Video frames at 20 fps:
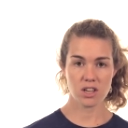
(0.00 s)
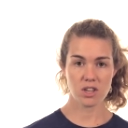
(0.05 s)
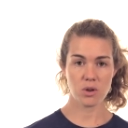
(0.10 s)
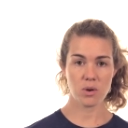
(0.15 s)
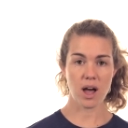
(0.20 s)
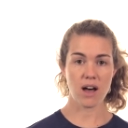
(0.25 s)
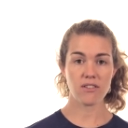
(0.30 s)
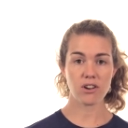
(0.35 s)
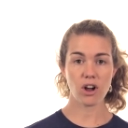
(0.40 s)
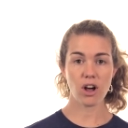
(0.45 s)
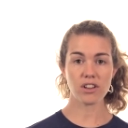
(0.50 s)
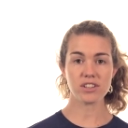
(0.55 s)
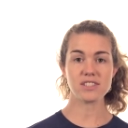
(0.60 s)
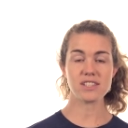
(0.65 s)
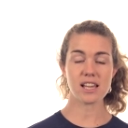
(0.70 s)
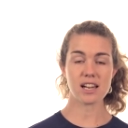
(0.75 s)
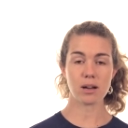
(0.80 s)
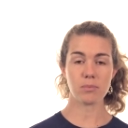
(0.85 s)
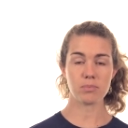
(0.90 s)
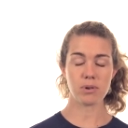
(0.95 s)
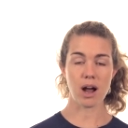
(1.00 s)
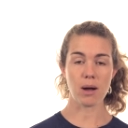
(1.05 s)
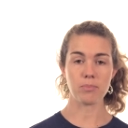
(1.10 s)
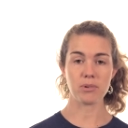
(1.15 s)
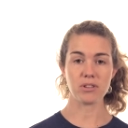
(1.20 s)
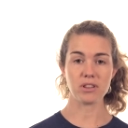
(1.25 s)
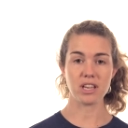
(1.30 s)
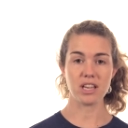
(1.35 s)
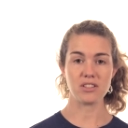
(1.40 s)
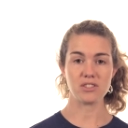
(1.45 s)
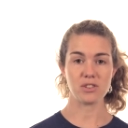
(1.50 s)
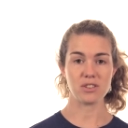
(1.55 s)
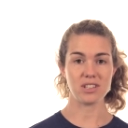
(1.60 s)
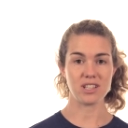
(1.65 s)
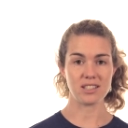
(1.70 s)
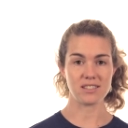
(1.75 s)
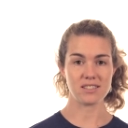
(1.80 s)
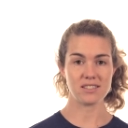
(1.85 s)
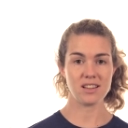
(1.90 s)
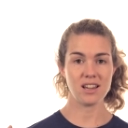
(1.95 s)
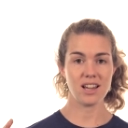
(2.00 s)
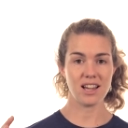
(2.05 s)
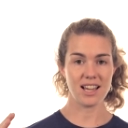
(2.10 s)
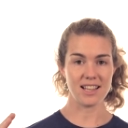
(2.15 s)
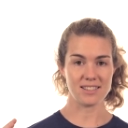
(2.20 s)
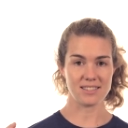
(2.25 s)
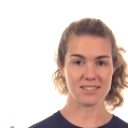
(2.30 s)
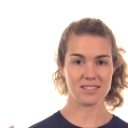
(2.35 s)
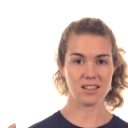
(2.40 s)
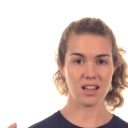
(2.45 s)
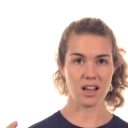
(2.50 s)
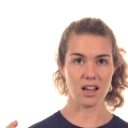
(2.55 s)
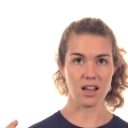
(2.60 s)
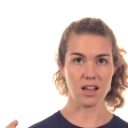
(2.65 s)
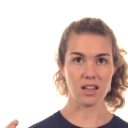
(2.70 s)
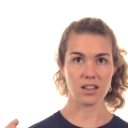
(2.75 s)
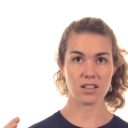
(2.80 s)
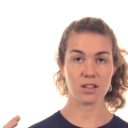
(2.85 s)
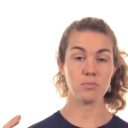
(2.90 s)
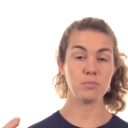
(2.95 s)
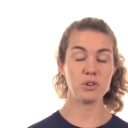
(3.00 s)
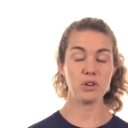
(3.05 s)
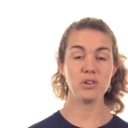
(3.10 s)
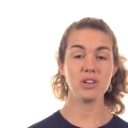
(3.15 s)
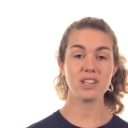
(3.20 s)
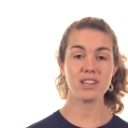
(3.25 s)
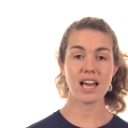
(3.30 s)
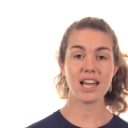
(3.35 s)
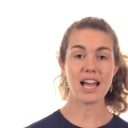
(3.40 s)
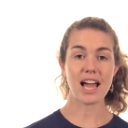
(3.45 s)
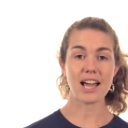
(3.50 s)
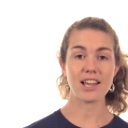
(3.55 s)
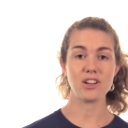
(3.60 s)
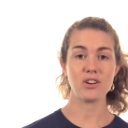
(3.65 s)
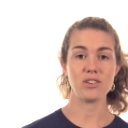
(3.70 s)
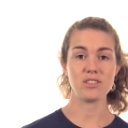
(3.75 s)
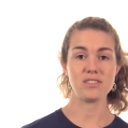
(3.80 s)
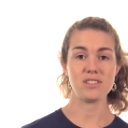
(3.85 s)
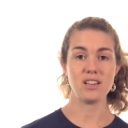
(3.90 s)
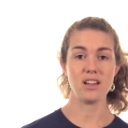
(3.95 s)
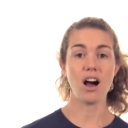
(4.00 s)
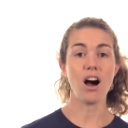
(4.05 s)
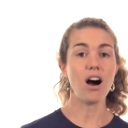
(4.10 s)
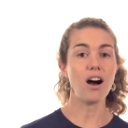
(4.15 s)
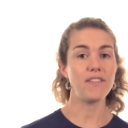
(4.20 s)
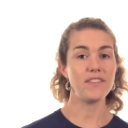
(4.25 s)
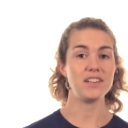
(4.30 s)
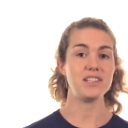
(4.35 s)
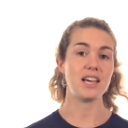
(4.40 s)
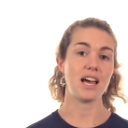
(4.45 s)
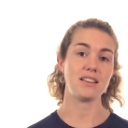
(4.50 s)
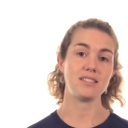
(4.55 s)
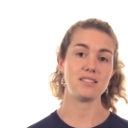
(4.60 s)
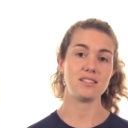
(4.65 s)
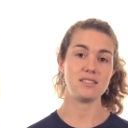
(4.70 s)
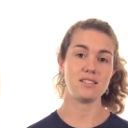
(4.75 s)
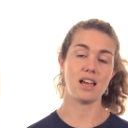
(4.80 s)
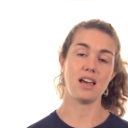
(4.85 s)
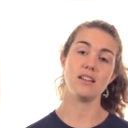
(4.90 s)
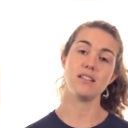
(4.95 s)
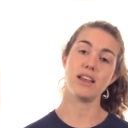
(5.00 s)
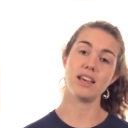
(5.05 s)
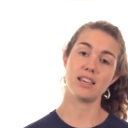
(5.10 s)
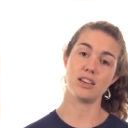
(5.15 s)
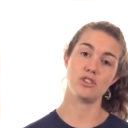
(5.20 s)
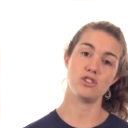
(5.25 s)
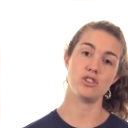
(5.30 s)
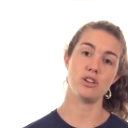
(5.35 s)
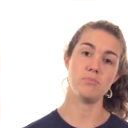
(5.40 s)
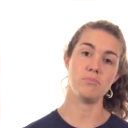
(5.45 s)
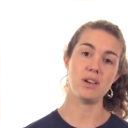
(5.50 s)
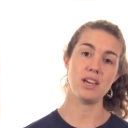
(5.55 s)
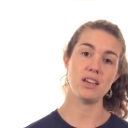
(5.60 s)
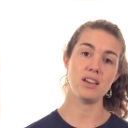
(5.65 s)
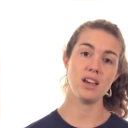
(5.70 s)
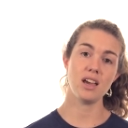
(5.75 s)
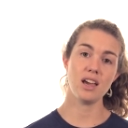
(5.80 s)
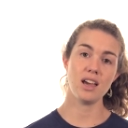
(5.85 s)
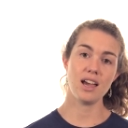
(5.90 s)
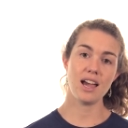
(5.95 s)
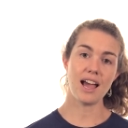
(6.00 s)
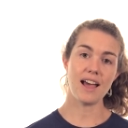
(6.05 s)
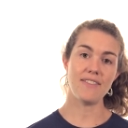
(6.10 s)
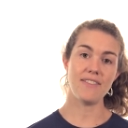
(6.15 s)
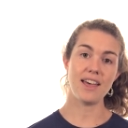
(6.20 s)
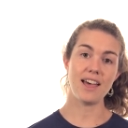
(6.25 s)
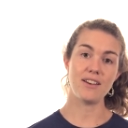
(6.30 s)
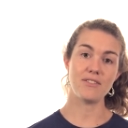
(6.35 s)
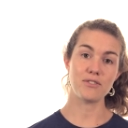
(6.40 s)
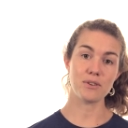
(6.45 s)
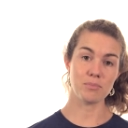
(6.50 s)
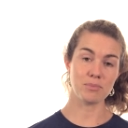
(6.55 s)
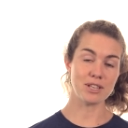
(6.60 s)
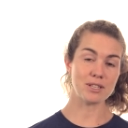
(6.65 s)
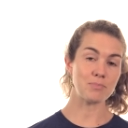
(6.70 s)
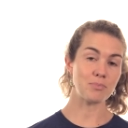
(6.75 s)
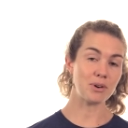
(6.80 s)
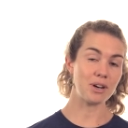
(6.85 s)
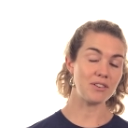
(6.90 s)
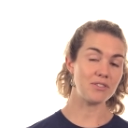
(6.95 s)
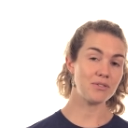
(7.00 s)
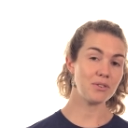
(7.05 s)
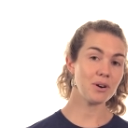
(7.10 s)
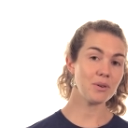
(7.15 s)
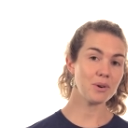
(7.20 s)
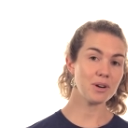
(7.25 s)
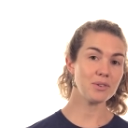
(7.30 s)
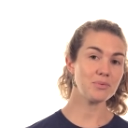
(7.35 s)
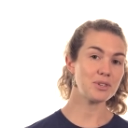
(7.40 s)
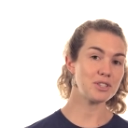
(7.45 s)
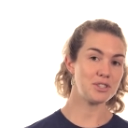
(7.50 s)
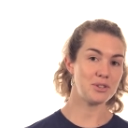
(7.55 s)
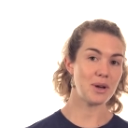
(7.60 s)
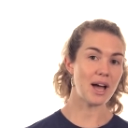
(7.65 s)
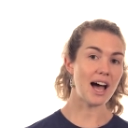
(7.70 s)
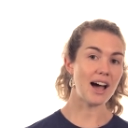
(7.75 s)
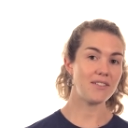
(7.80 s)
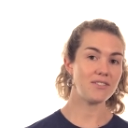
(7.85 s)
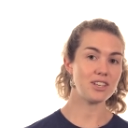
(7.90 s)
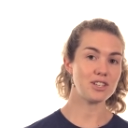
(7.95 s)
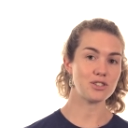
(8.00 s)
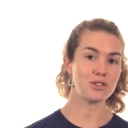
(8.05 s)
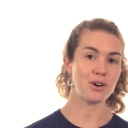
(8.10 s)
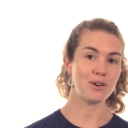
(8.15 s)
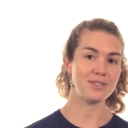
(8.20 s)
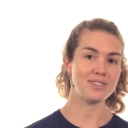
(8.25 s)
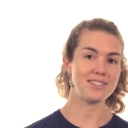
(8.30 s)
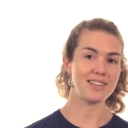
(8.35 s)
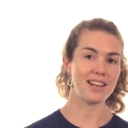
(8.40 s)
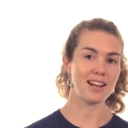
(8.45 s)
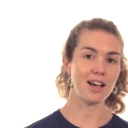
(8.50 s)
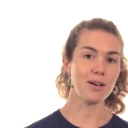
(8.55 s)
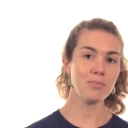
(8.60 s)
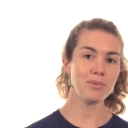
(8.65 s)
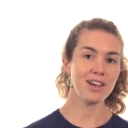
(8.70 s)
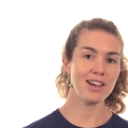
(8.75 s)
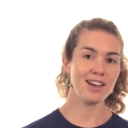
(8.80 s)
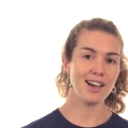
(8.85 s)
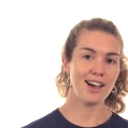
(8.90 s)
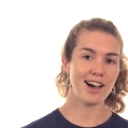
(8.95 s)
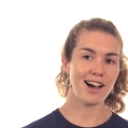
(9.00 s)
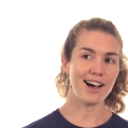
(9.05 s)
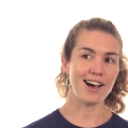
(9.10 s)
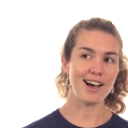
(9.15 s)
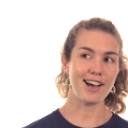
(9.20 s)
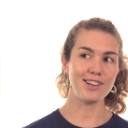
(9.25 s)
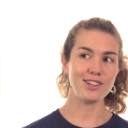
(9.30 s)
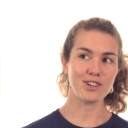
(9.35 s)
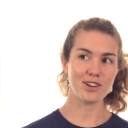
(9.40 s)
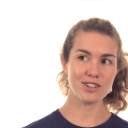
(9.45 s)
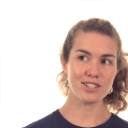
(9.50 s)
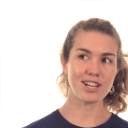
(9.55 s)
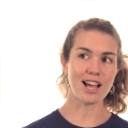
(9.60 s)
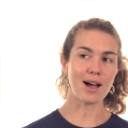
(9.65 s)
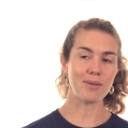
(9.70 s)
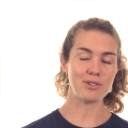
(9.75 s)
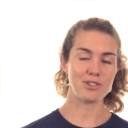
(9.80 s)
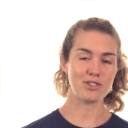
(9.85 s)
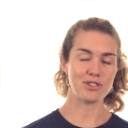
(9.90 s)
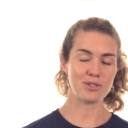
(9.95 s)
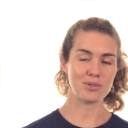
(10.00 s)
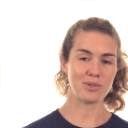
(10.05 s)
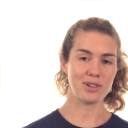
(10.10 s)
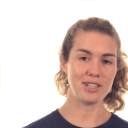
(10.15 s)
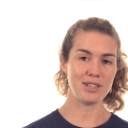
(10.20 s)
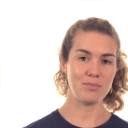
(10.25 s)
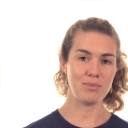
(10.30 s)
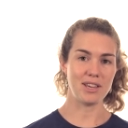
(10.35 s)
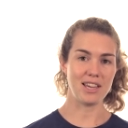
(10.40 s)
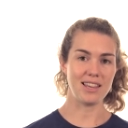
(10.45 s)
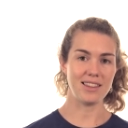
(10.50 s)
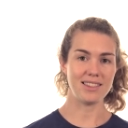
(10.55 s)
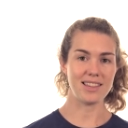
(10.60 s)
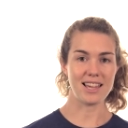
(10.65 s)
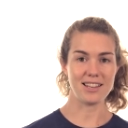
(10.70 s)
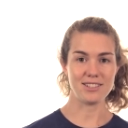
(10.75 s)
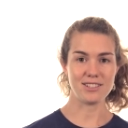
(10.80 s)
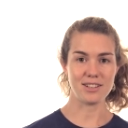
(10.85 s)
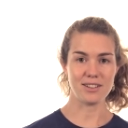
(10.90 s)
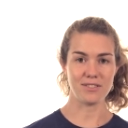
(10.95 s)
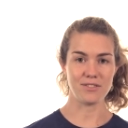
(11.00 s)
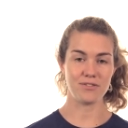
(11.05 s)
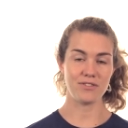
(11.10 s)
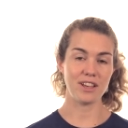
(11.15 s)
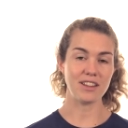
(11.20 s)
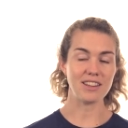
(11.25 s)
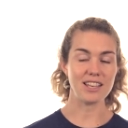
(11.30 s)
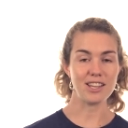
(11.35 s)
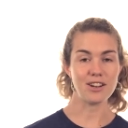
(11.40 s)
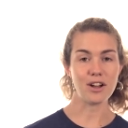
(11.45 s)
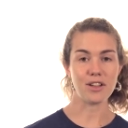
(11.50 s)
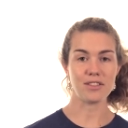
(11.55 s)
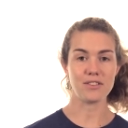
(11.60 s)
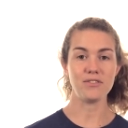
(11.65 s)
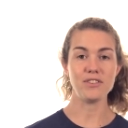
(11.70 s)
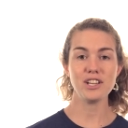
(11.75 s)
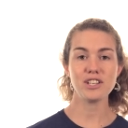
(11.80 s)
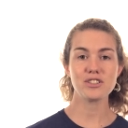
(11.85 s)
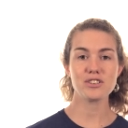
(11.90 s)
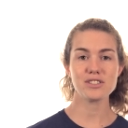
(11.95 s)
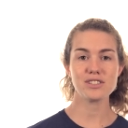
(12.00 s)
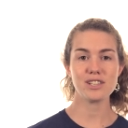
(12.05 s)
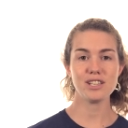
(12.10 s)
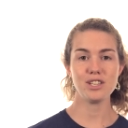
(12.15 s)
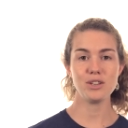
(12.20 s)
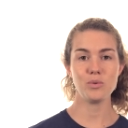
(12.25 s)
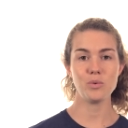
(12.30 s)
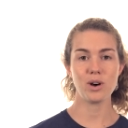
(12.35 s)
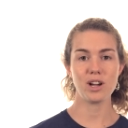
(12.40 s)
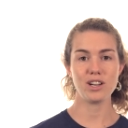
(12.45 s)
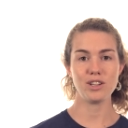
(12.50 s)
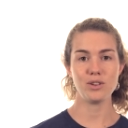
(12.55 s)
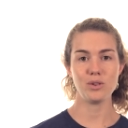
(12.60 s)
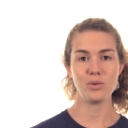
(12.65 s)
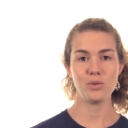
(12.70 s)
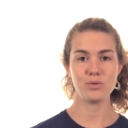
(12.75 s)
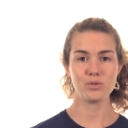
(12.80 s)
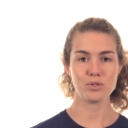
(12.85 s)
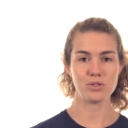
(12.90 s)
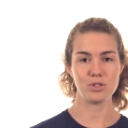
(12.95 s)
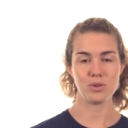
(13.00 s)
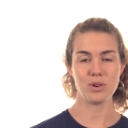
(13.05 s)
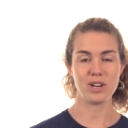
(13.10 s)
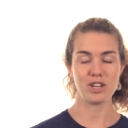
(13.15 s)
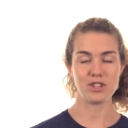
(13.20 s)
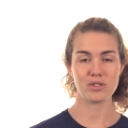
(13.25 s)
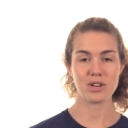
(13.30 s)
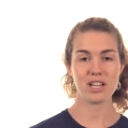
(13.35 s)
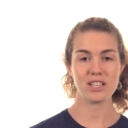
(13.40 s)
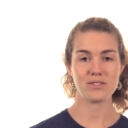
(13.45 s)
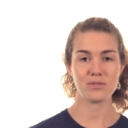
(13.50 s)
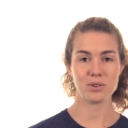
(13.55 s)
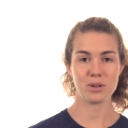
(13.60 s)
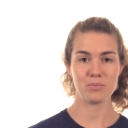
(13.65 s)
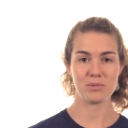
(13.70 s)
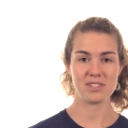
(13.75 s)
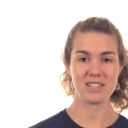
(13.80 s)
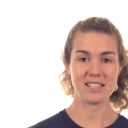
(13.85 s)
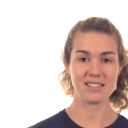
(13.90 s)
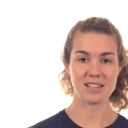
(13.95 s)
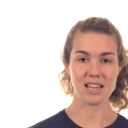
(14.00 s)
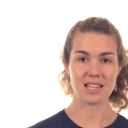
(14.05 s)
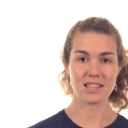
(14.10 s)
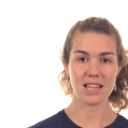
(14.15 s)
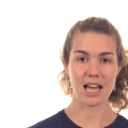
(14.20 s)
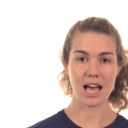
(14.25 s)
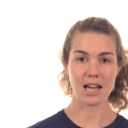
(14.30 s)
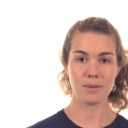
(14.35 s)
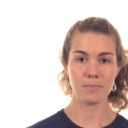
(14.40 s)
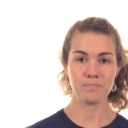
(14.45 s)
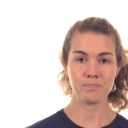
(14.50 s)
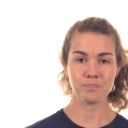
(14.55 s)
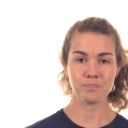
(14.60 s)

you have it all set up properly so that it's computing that accuracy on the test set like it should be. And then from this point forward, once you have this code set up, your job is just going to be then to fill in all the features that you want to use or do any transforms, things like that.